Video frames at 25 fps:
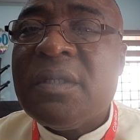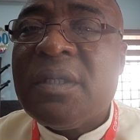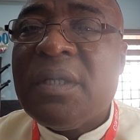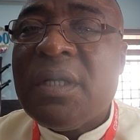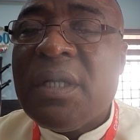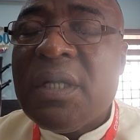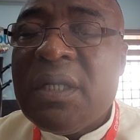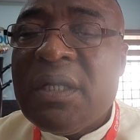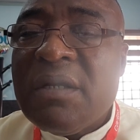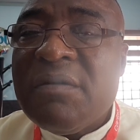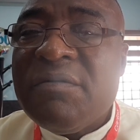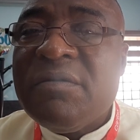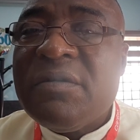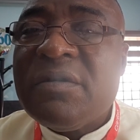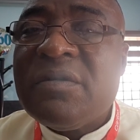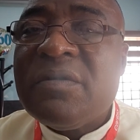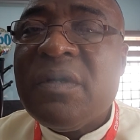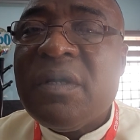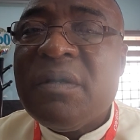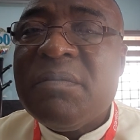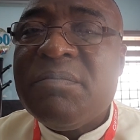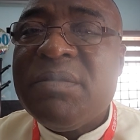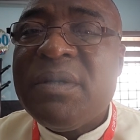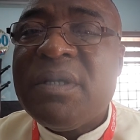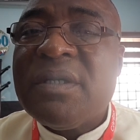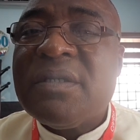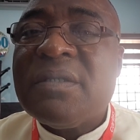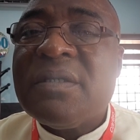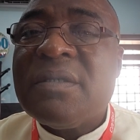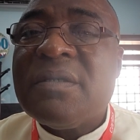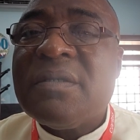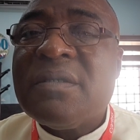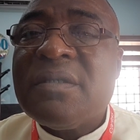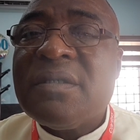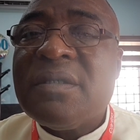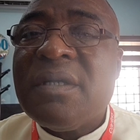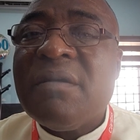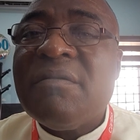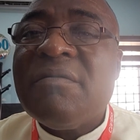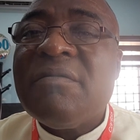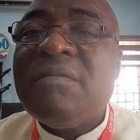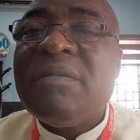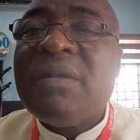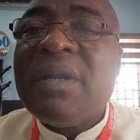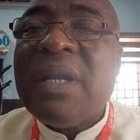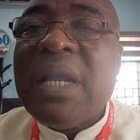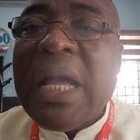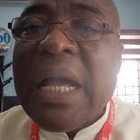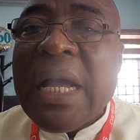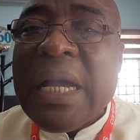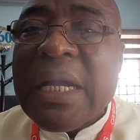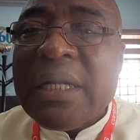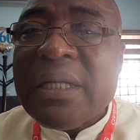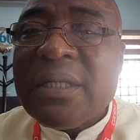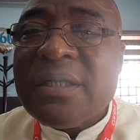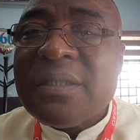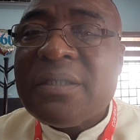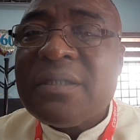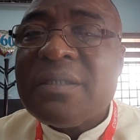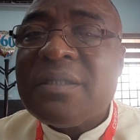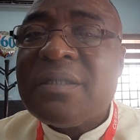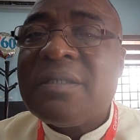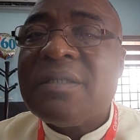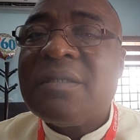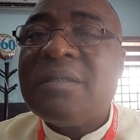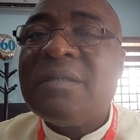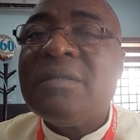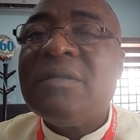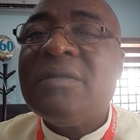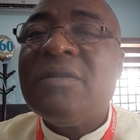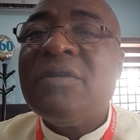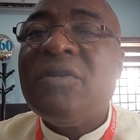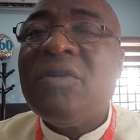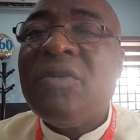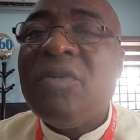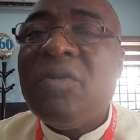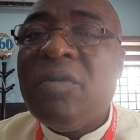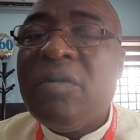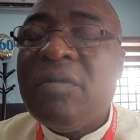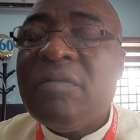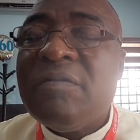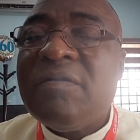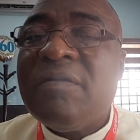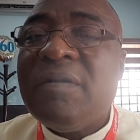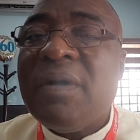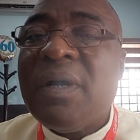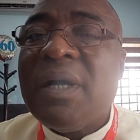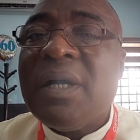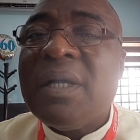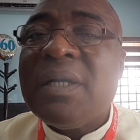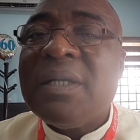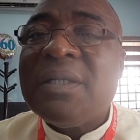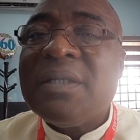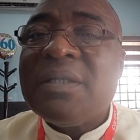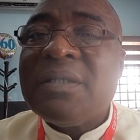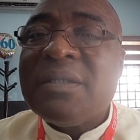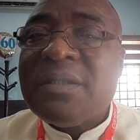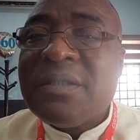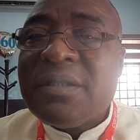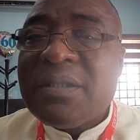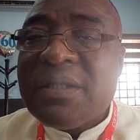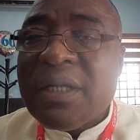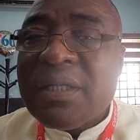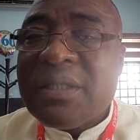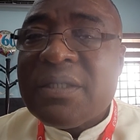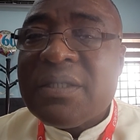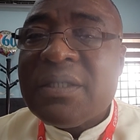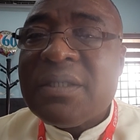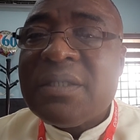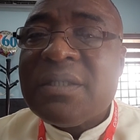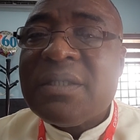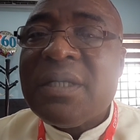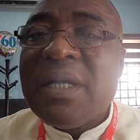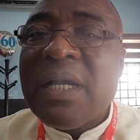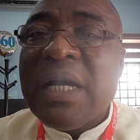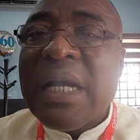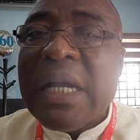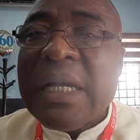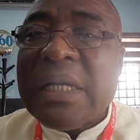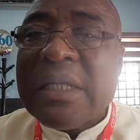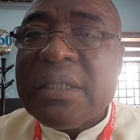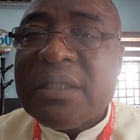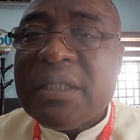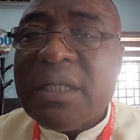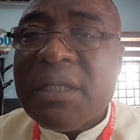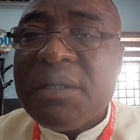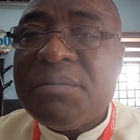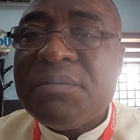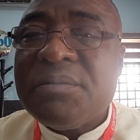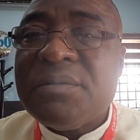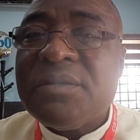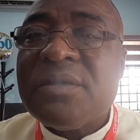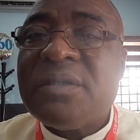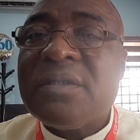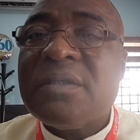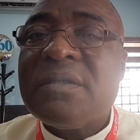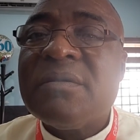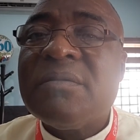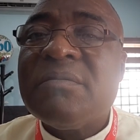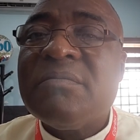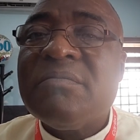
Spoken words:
individual persons have rights over certain items,